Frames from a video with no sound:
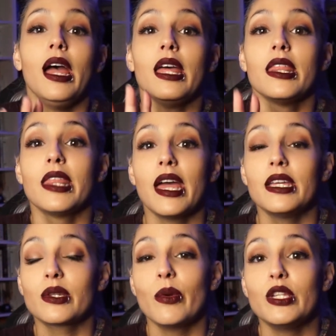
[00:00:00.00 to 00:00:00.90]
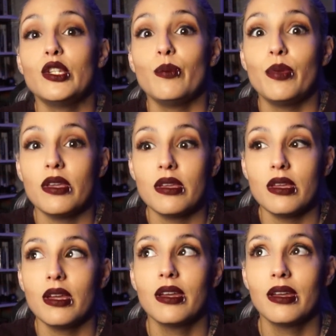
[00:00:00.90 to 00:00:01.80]
that is going to
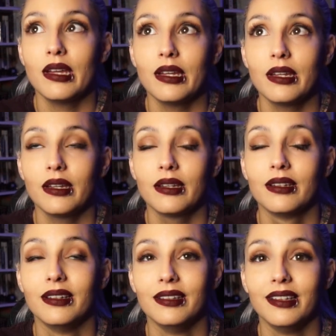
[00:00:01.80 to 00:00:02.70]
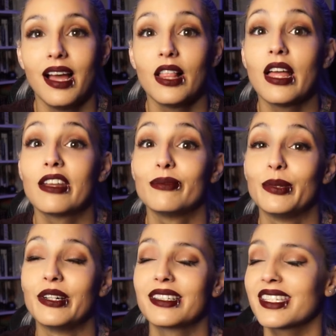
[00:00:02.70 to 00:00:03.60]
be a lot of
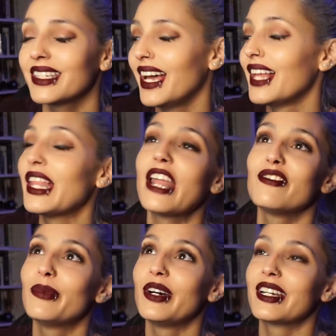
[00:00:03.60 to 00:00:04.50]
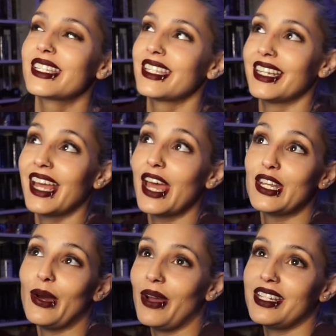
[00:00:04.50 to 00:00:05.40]
books. A lot of books that I had
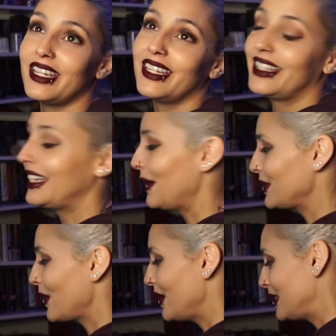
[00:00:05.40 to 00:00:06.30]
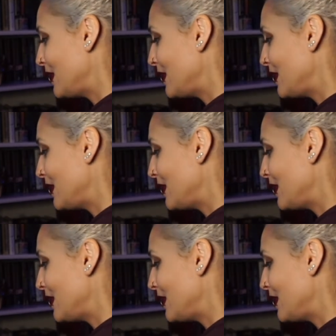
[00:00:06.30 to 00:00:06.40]
no idea that I was going to be